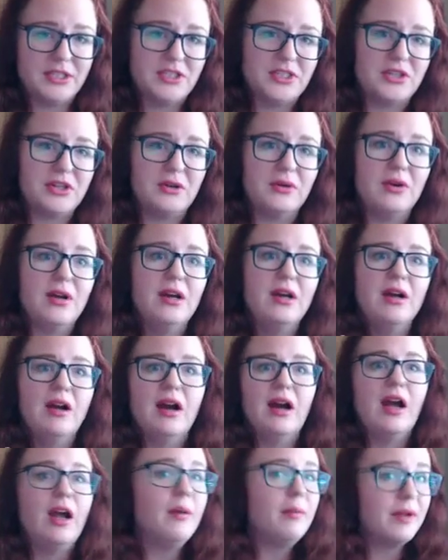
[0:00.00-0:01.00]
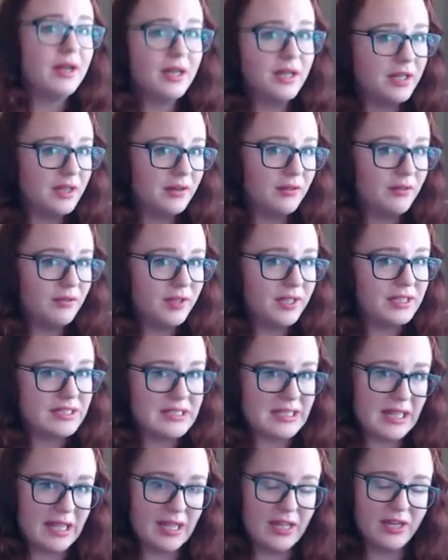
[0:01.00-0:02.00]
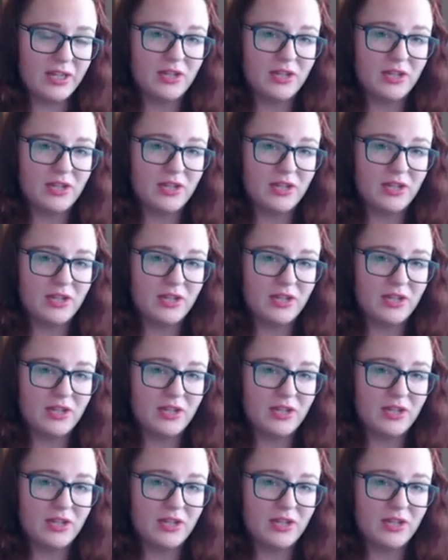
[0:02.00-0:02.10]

So I'm going to need to fix that.